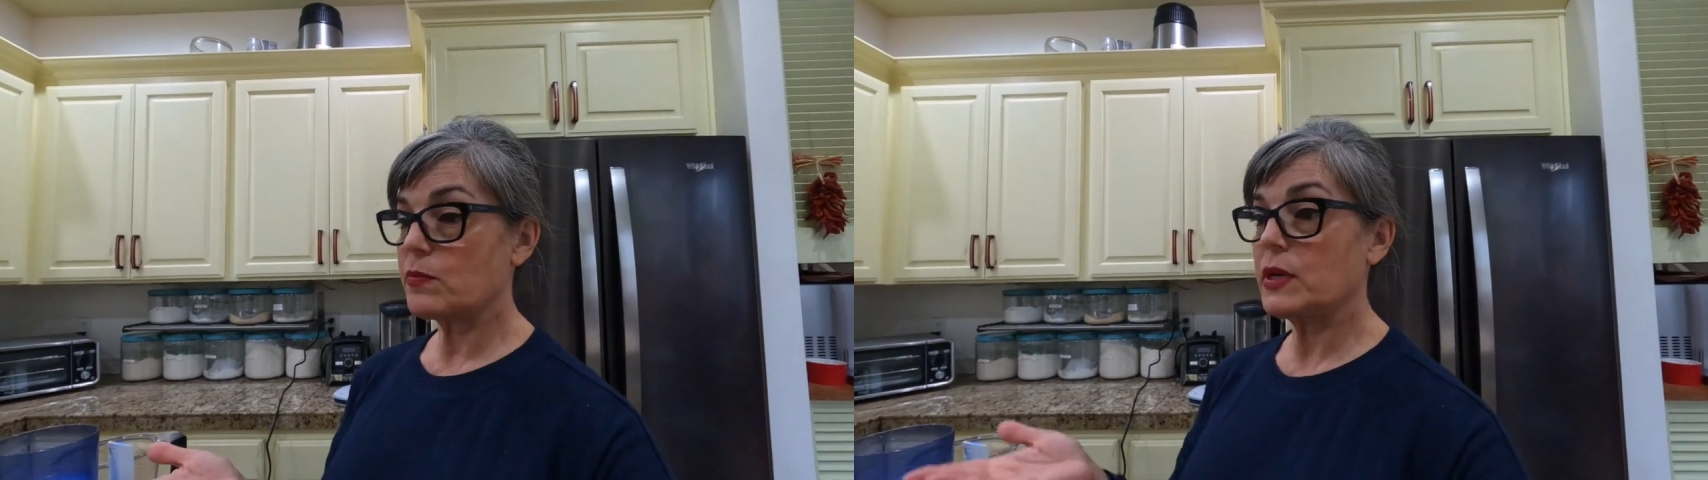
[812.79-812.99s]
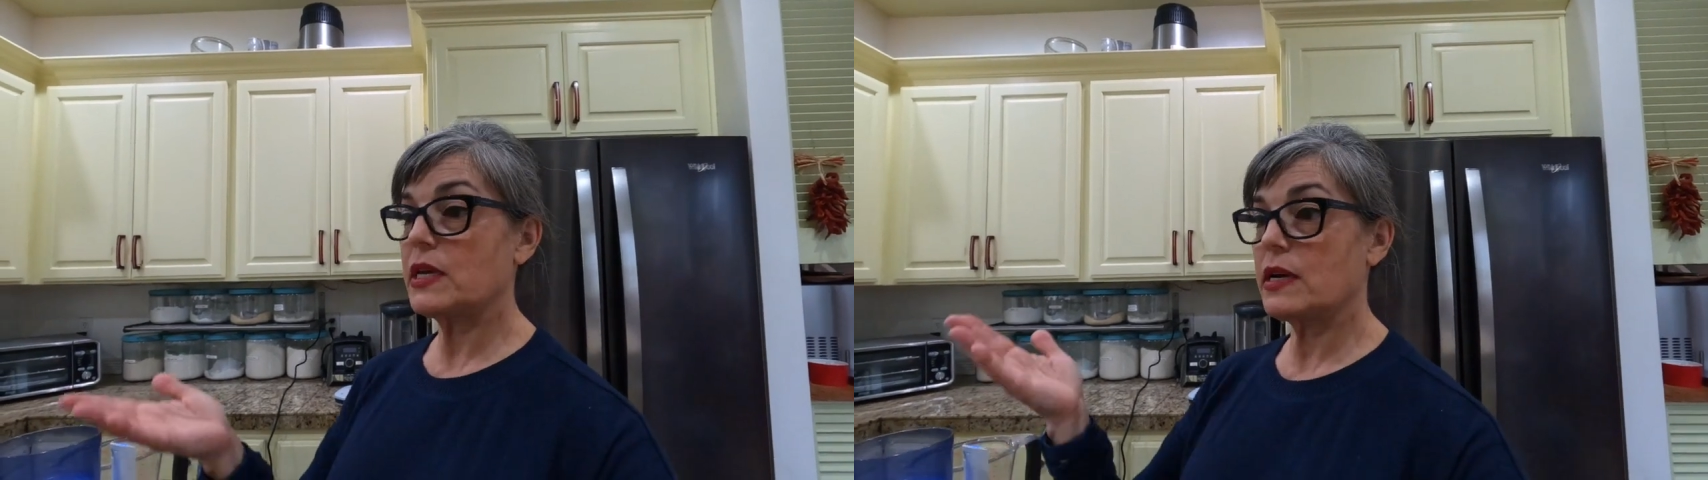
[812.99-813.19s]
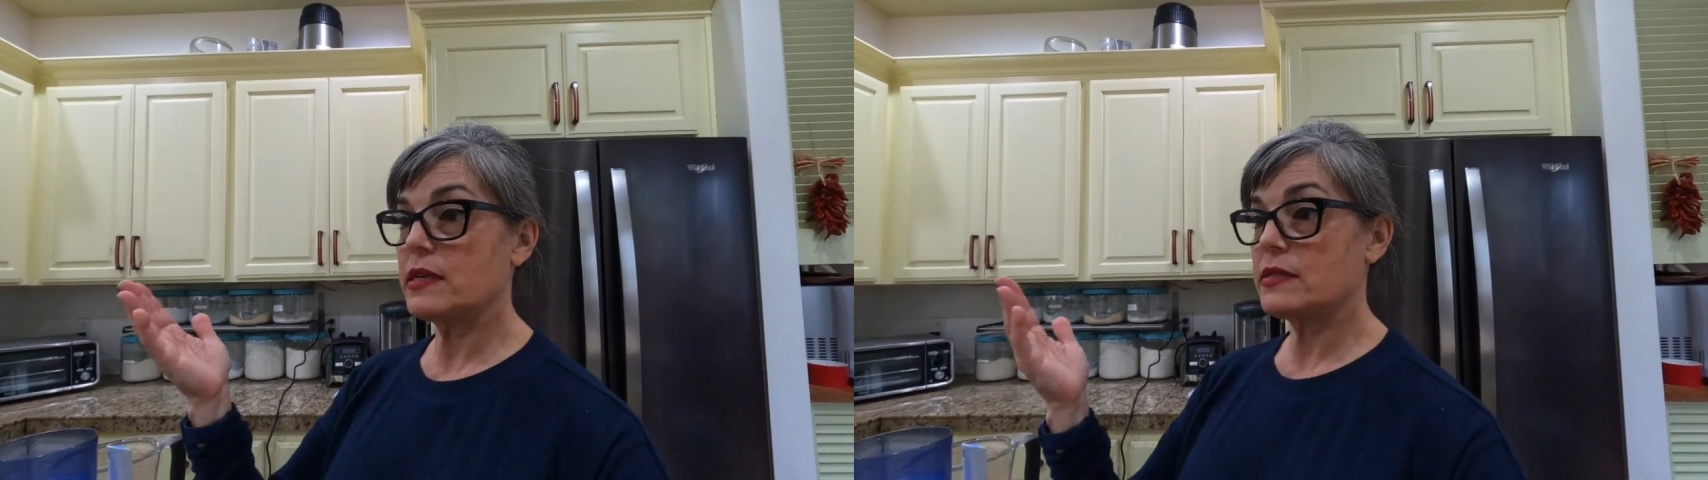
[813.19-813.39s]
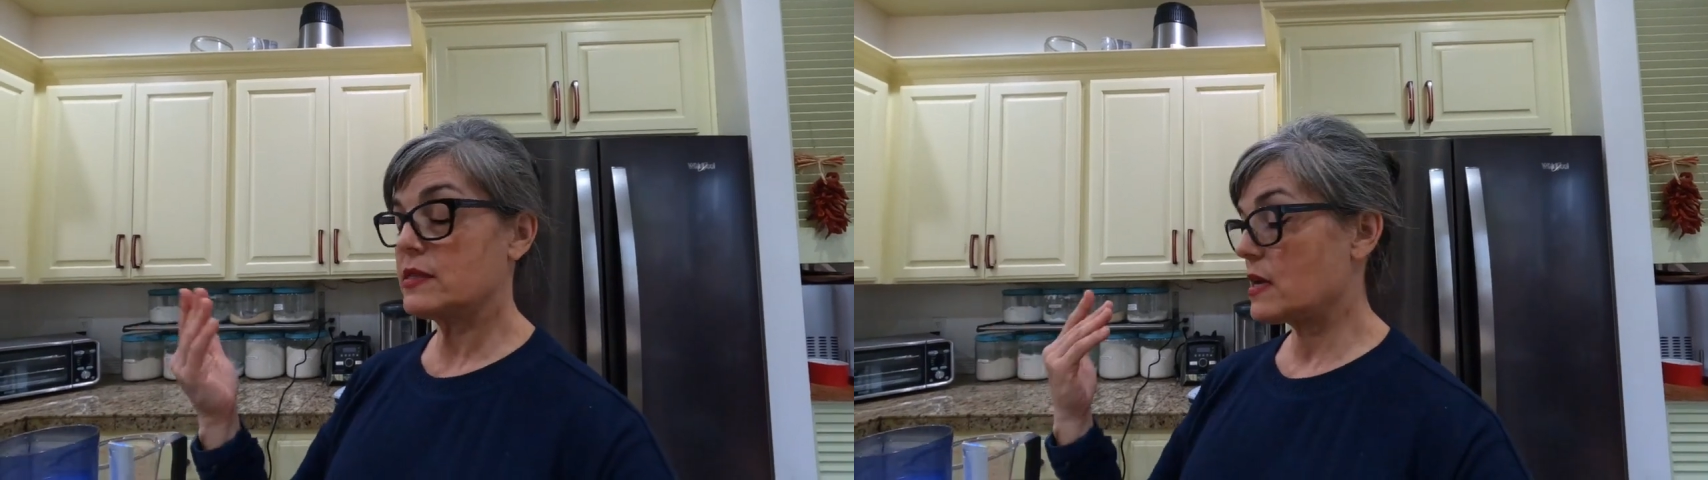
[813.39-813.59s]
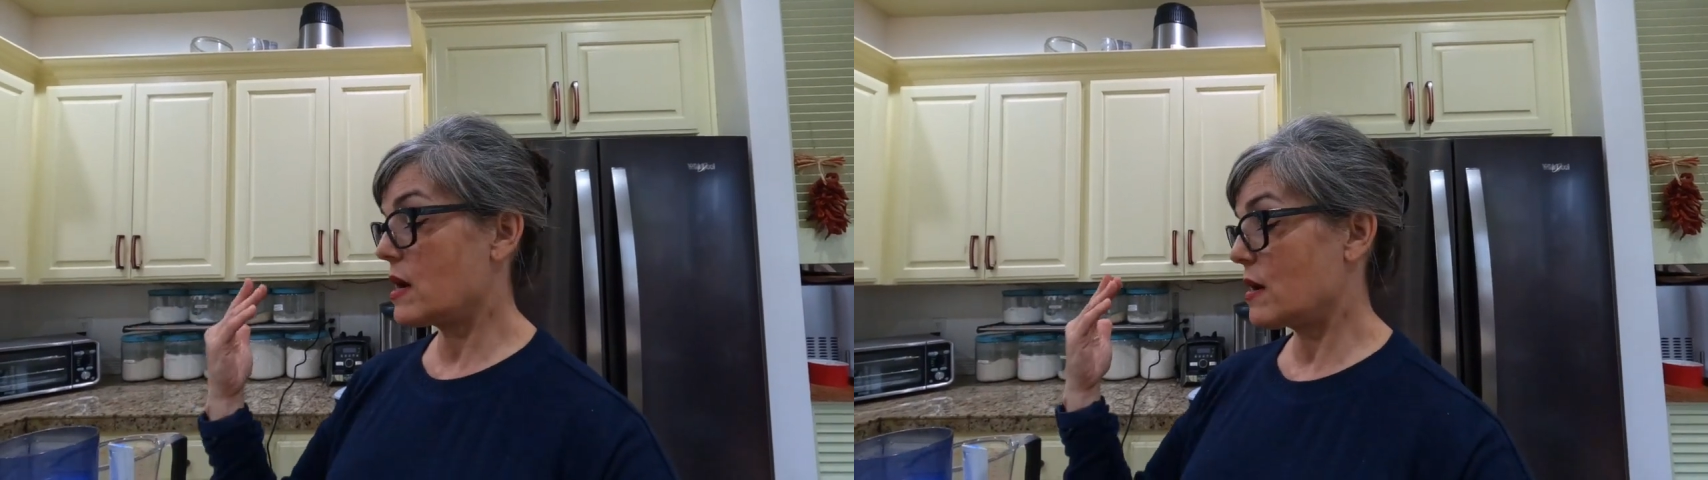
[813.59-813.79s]

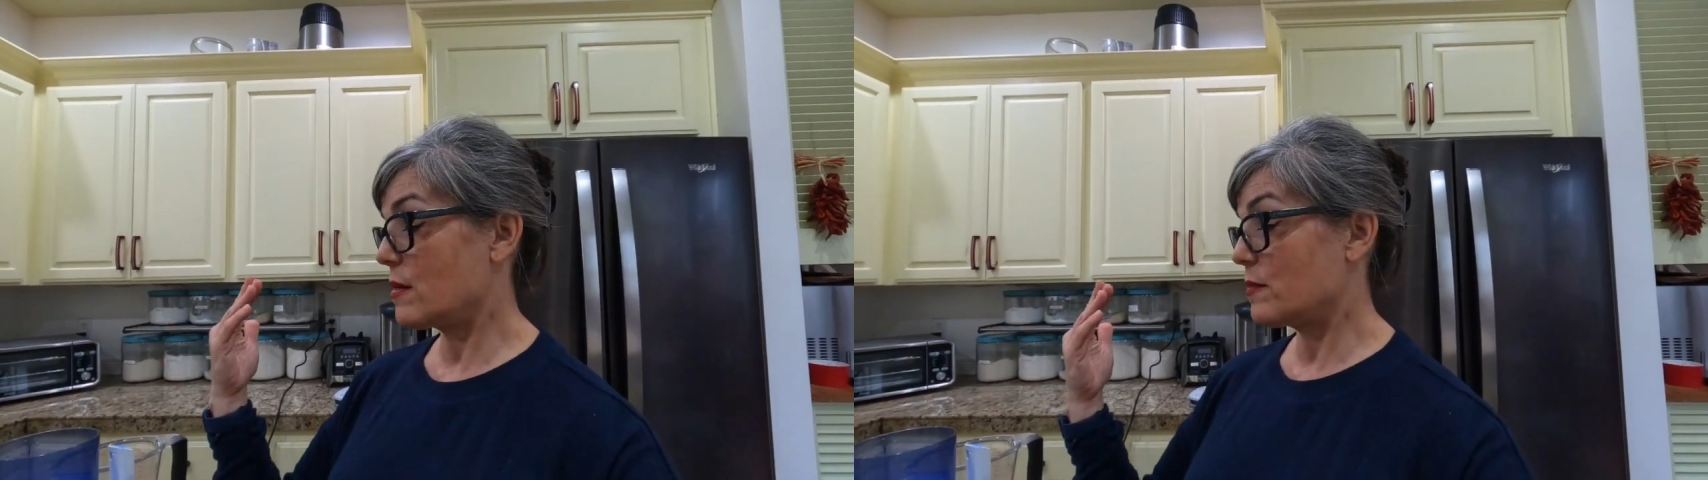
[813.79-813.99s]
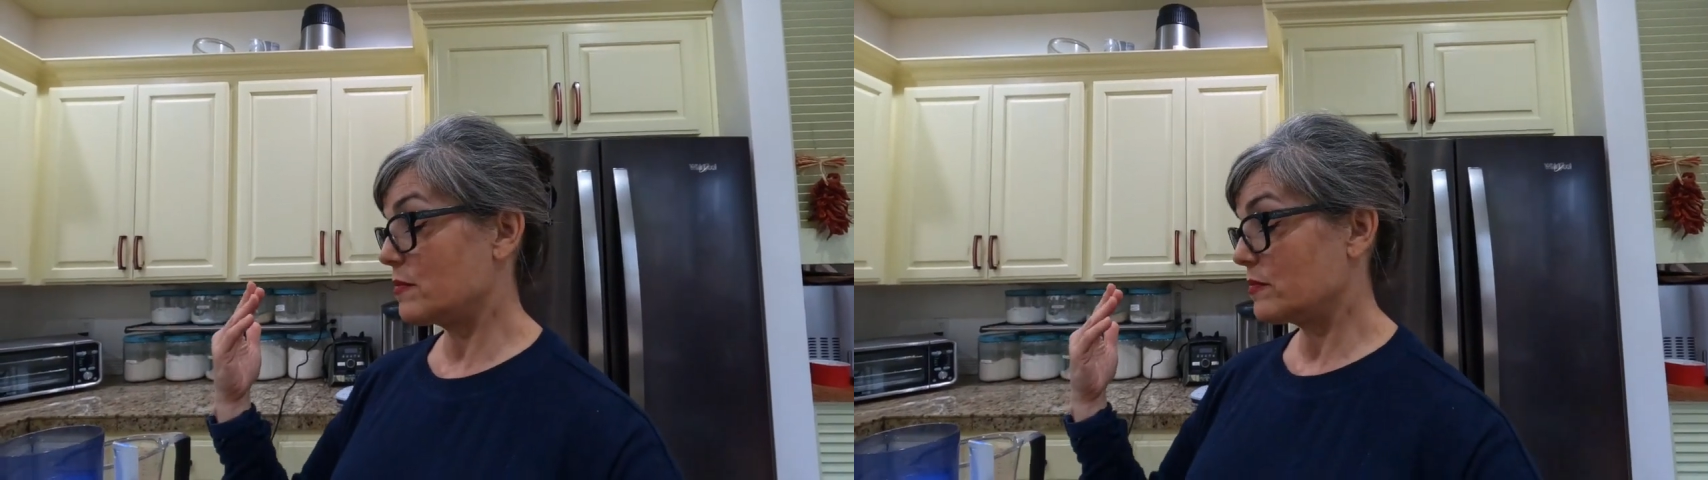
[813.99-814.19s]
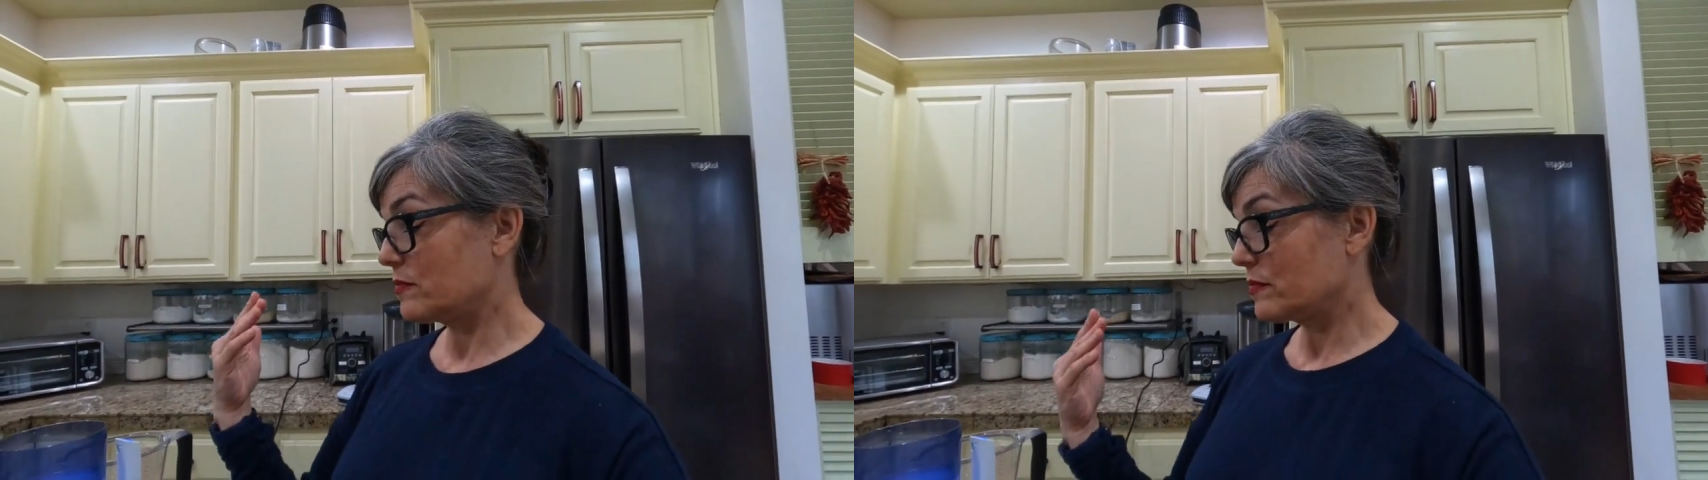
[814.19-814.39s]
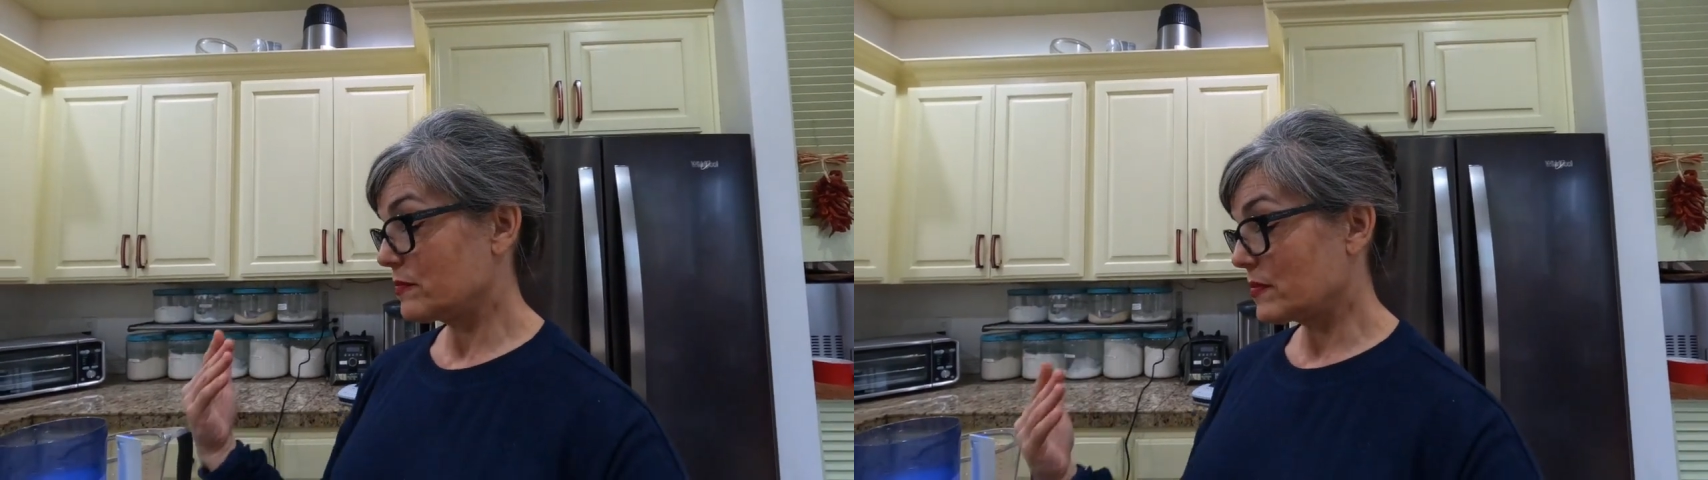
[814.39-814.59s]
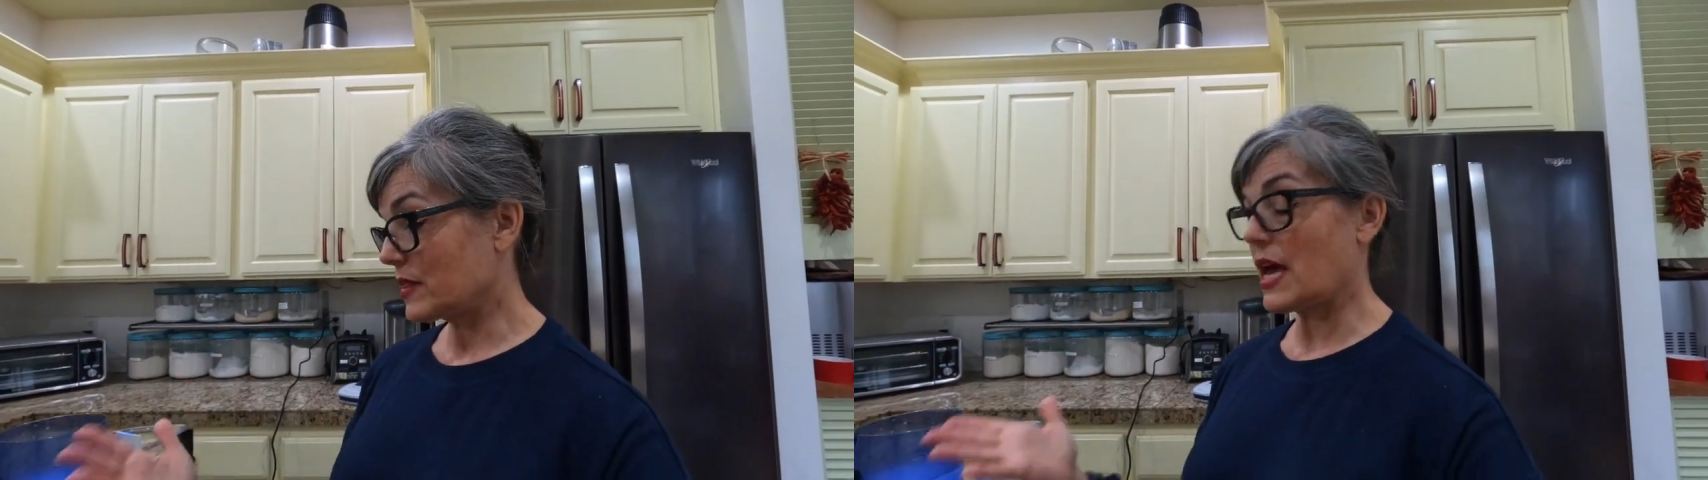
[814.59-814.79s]
because
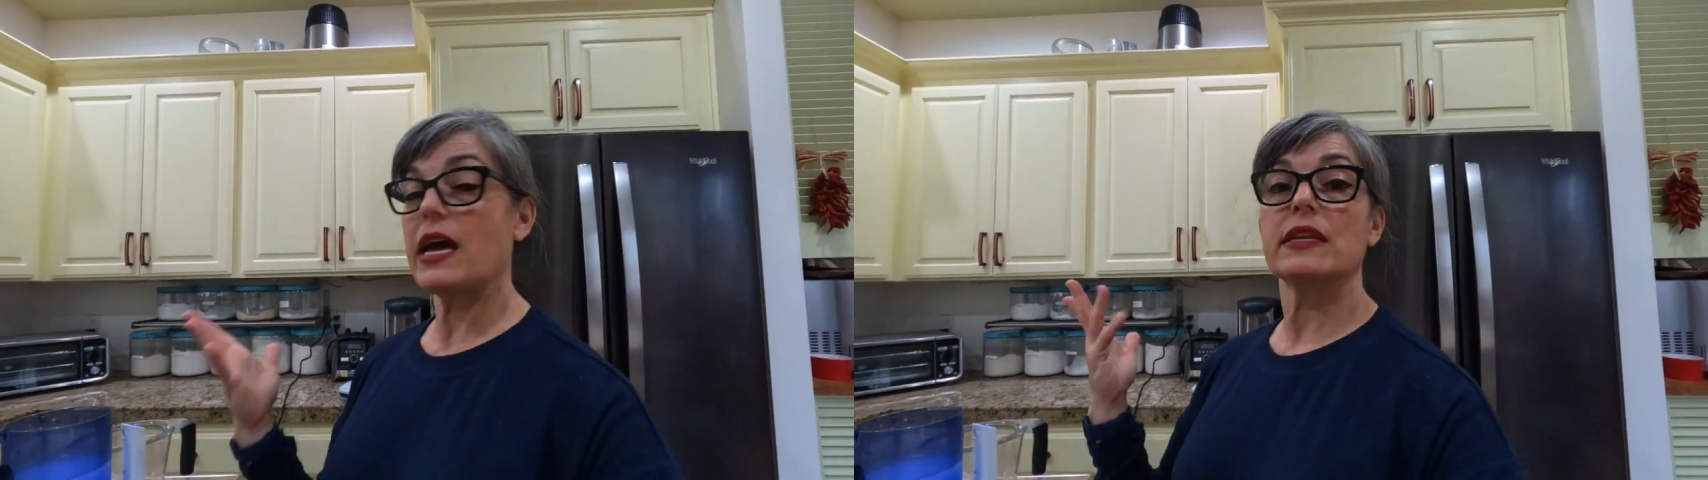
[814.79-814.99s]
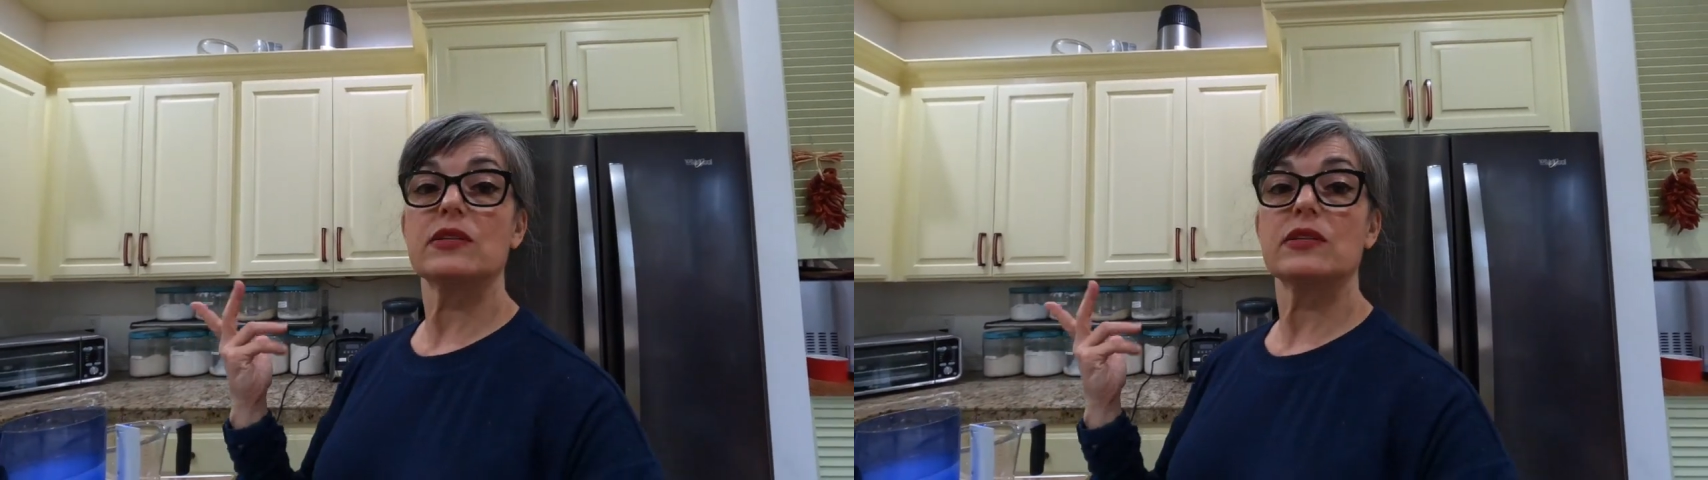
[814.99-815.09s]
that